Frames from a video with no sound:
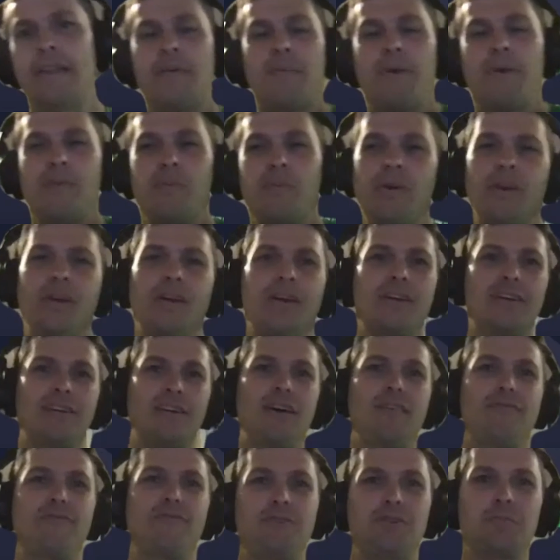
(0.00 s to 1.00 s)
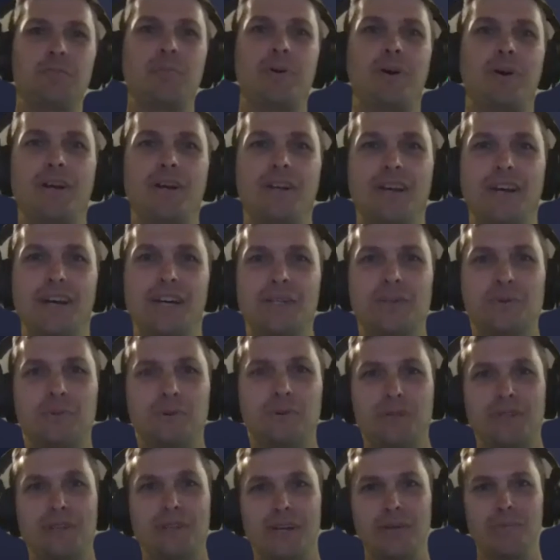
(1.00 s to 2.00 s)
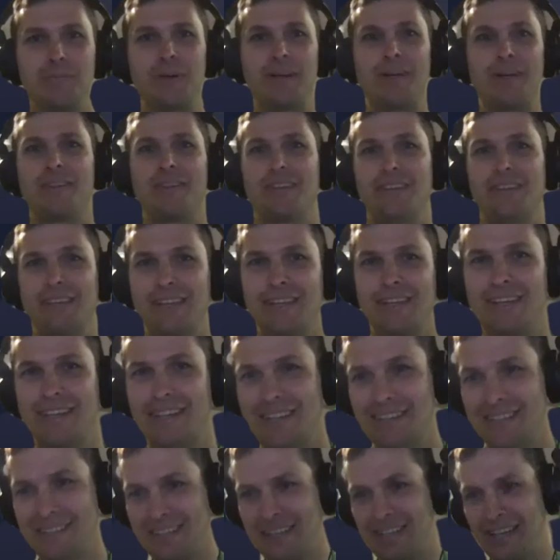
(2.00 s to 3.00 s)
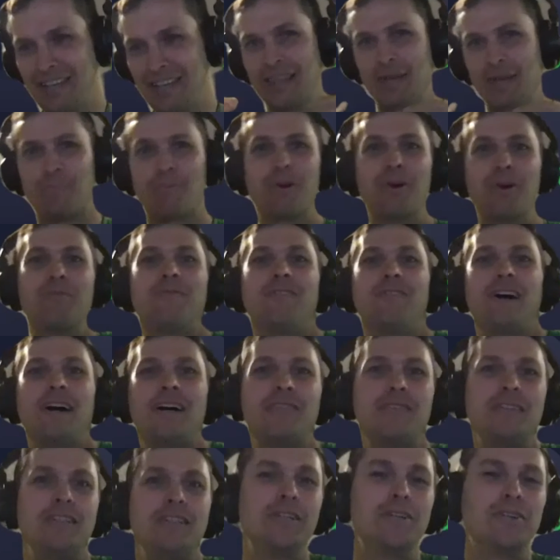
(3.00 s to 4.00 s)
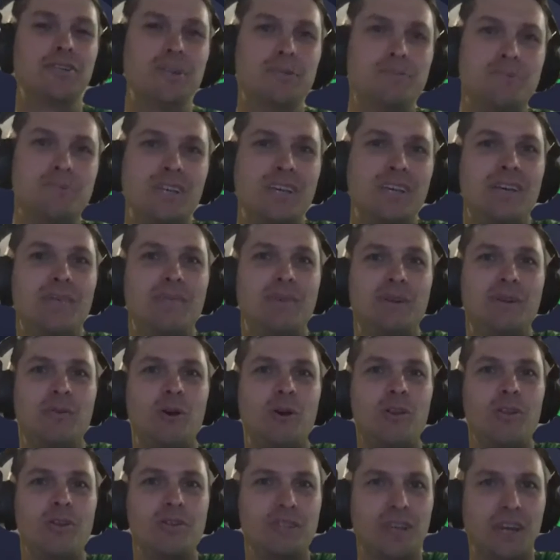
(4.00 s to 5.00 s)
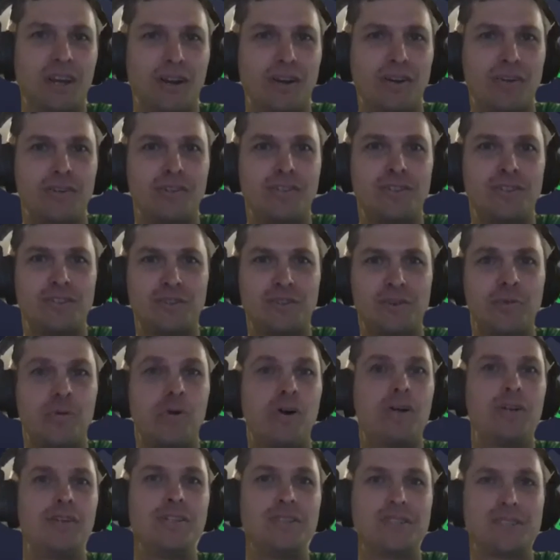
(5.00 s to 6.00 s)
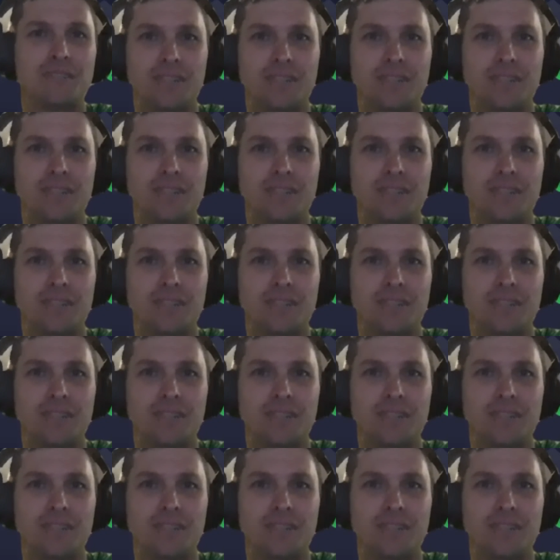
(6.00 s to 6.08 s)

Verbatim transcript: and that might be a, a future podcast where we talk about the uh, the profile of a leadership team and what are those characteristics and qualities.